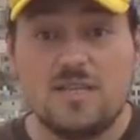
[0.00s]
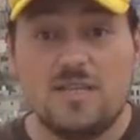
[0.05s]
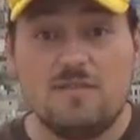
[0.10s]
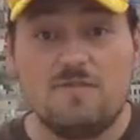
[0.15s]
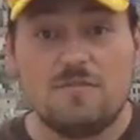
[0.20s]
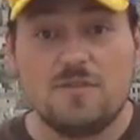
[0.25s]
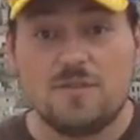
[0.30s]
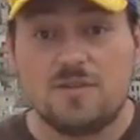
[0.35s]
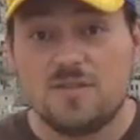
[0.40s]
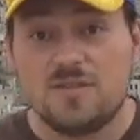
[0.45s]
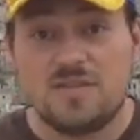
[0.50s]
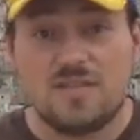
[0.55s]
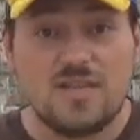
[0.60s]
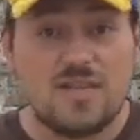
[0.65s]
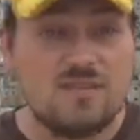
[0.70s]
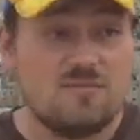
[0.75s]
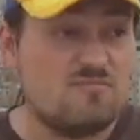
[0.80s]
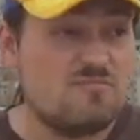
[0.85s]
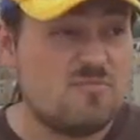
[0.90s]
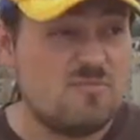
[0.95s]
the first
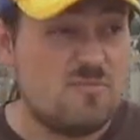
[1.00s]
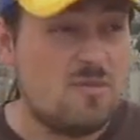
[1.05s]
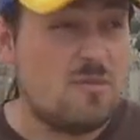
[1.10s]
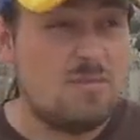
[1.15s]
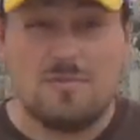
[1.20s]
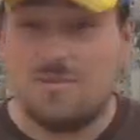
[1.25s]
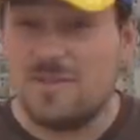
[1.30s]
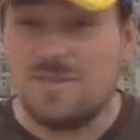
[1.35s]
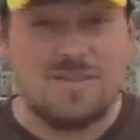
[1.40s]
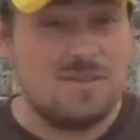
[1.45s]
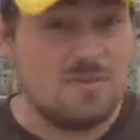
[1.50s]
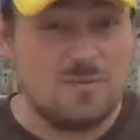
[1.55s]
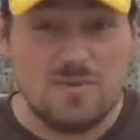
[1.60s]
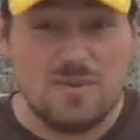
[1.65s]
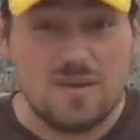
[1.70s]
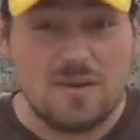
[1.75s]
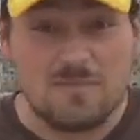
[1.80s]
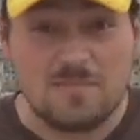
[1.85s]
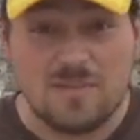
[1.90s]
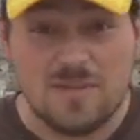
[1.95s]
and probably the
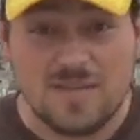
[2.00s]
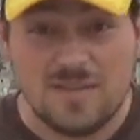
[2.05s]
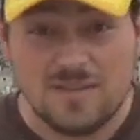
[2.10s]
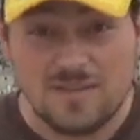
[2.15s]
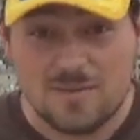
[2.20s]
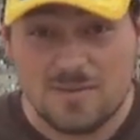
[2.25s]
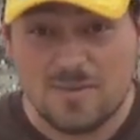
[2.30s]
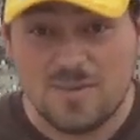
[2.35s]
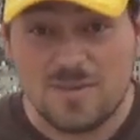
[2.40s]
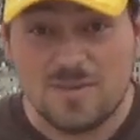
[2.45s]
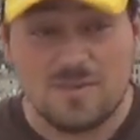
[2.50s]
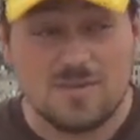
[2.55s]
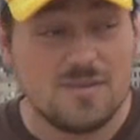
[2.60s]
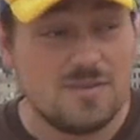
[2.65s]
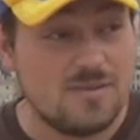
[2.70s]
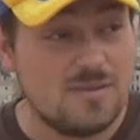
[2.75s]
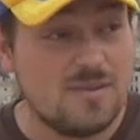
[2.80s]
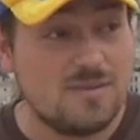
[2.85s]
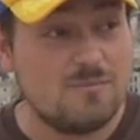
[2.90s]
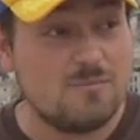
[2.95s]
only update
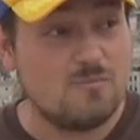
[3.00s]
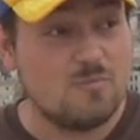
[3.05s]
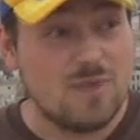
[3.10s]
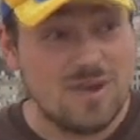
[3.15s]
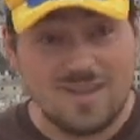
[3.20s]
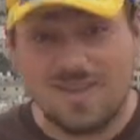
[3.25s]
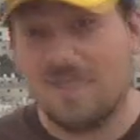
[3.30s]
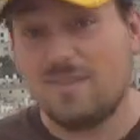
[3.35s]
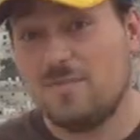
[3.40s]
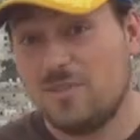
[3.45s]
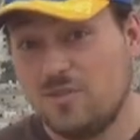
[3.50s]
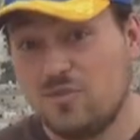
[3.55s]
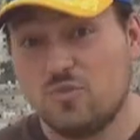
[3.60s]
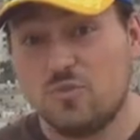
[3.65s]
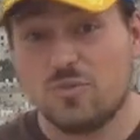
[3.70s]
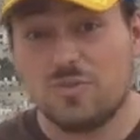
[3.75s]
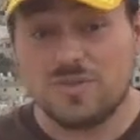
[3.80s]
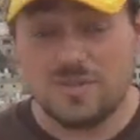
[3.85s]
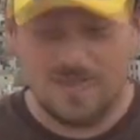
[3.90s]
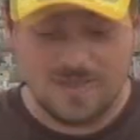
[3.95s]
here, while I'm in
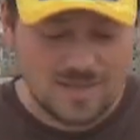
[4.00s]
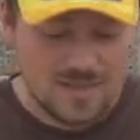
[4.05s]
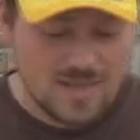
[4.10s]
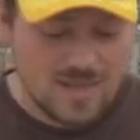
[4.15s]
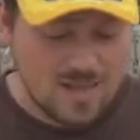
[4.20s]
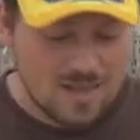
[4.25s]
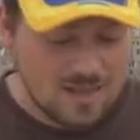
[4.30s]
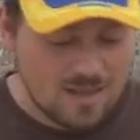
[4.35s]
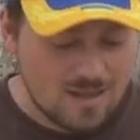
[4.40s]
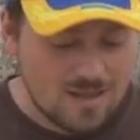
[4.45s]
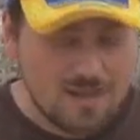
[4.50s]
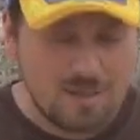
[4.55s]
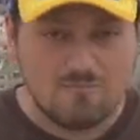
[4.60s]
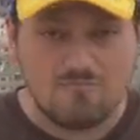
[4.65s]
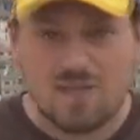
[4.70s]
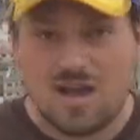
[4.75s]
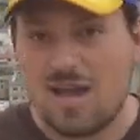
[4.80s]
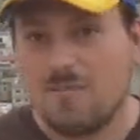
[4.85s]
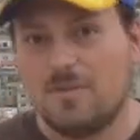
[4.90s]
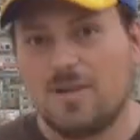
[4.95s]
Jordan uh,
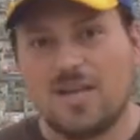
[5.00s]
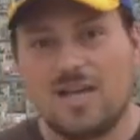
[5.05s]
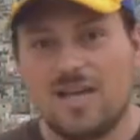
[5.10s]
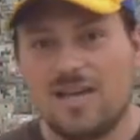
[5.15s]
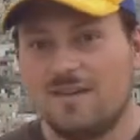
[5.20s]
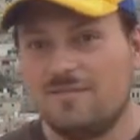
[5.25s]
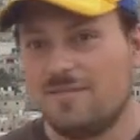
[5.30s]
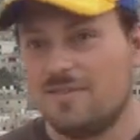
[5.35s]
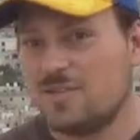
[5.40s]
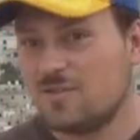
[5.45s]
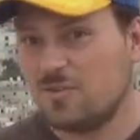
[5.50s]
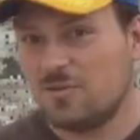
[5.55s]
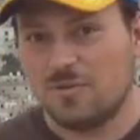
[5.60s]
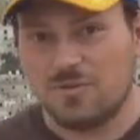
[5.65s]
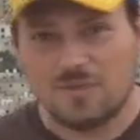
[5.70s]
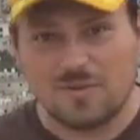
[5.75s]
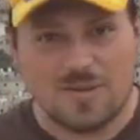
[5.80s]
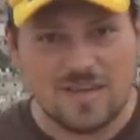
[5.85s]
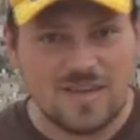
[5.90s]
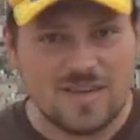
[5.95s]
I'm alive it's
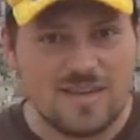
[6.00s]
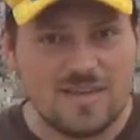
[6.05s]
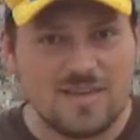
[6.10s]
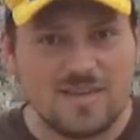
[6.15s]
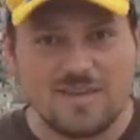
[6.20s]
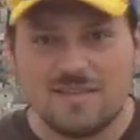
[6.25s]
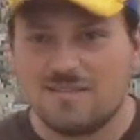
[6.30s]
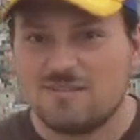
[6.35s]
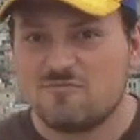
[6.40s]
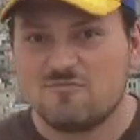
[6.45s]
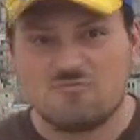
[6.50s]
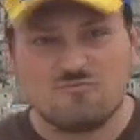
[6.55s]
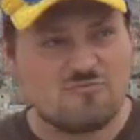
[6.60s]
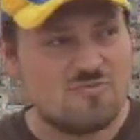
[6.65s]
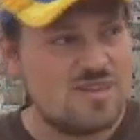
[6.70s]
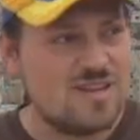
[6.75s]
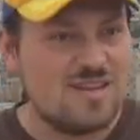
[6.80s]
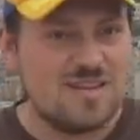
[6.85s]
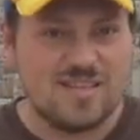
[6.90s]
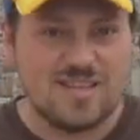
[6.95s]
all okay it's
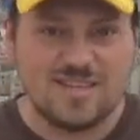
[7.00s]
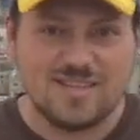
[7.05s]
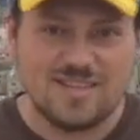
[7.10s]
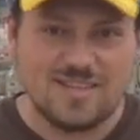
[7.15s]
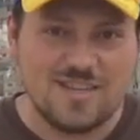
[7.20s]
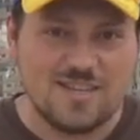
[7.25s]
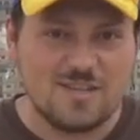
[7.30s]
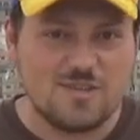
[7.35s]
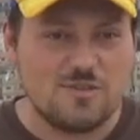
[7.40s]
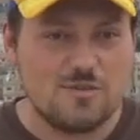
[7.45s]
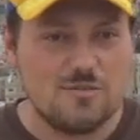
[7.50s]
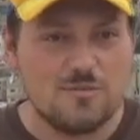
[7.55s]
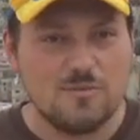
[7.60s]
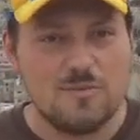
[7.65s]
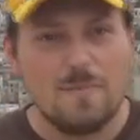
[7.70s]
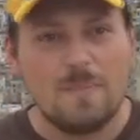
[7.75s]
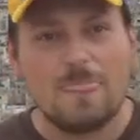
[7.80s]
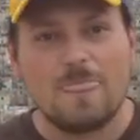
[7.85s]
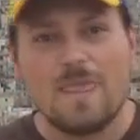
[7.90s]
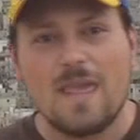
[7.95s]
really not an
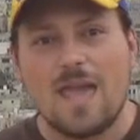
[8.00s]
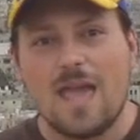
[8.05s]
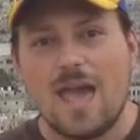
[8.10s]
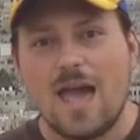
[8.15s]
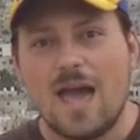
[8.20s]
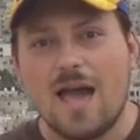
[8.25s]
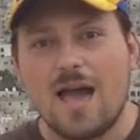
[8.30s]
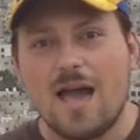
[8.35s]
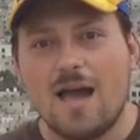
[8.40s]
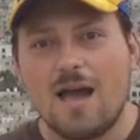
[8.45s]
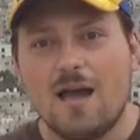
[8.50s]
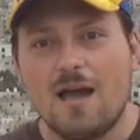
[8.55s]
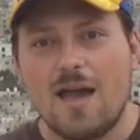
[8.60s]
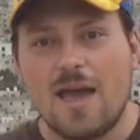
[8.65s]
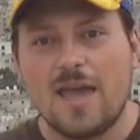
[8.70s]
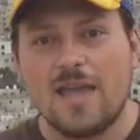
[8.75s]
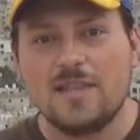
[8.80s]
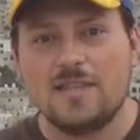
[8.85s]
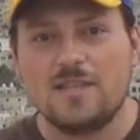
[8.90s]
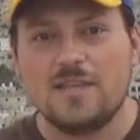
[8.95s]
issue uh,
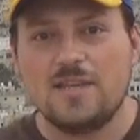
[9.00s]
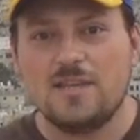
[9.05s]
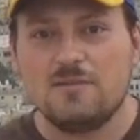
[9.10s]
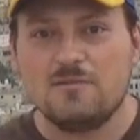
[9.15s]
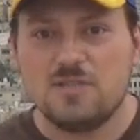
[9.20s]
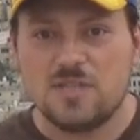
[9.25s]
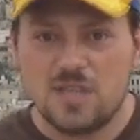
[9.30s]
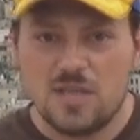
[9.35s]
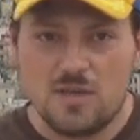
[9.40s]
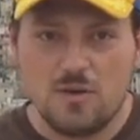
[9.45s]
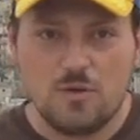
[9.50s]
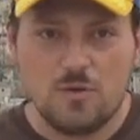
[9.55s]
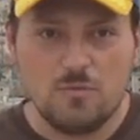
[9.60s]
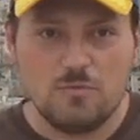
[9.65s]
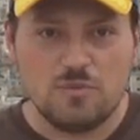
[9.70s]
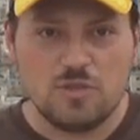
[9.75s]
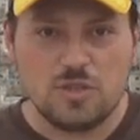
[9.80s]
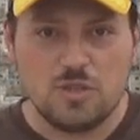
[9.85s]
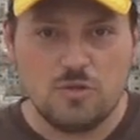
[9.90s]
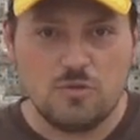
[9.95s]
and uh, see you
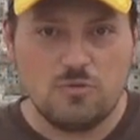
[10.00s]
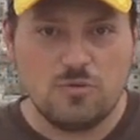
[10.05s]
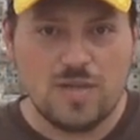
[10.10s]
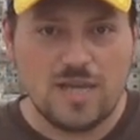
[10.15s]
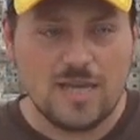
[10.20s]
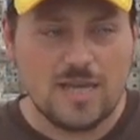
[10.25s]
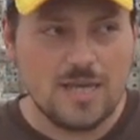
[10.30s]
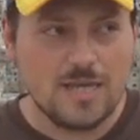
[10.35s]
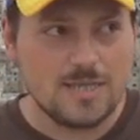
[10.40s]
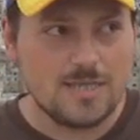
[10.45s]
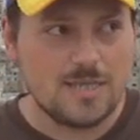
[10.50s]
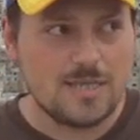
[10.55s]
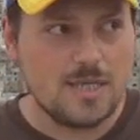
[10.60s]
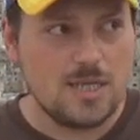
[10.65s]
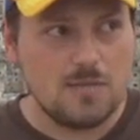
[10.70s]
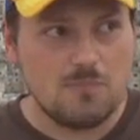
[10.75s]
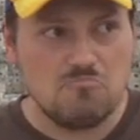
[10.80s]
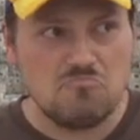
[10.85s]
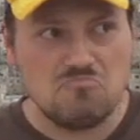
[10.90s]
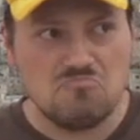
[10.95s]
all soon I guess
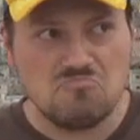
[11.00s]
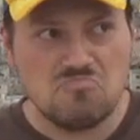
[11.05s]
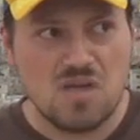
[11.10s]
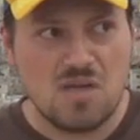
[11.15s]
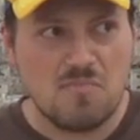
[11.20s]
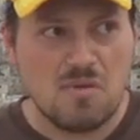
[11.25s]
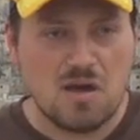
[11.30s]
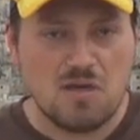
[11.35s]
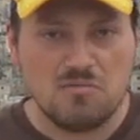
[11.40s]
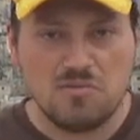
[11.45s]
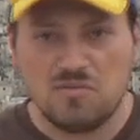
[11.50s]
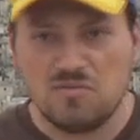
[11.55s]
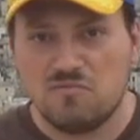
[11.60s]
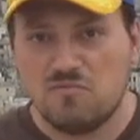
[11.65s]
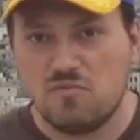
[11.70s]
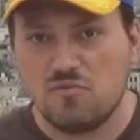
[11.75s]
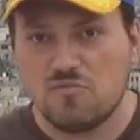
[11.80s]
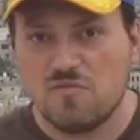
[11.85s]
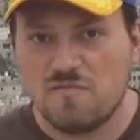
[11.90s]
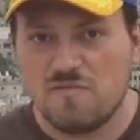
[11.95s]
in about
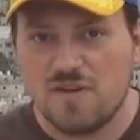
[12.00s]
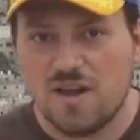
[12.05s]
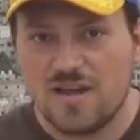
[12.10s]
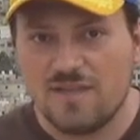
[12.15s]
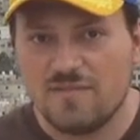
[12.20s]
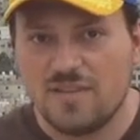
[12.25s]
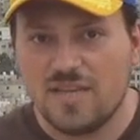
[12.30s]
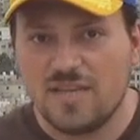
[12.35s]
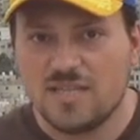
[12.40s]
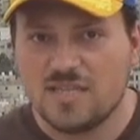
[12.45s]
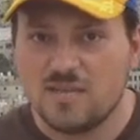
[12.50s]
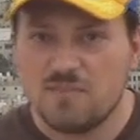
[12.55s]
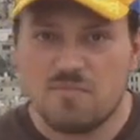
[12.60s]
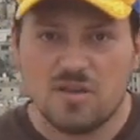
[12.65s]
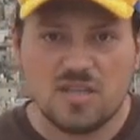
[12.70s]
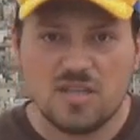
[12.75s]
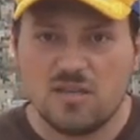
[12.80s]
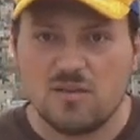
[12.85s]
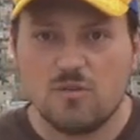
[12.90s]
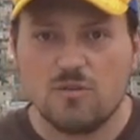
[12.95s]
four or five days
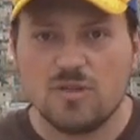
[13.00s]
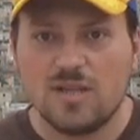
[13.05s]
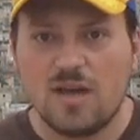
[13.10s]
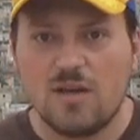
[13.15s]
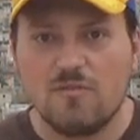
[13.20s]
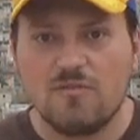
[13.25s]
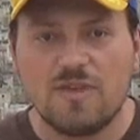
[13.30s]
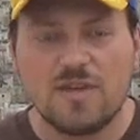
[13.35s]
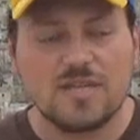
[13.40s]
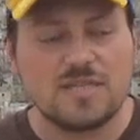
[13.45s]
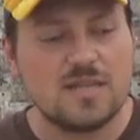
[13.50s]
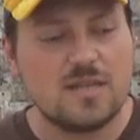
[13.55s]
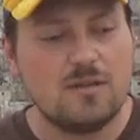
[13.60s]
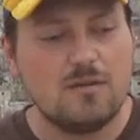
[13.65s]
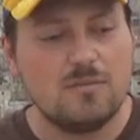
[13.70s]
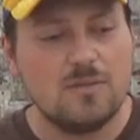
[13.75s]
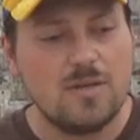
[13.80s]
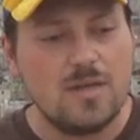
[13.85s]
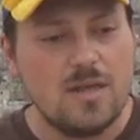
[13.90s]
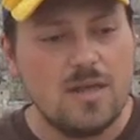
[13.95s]
depending on how fast
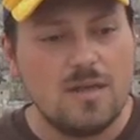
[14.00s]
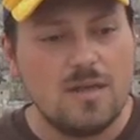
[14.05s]
I'll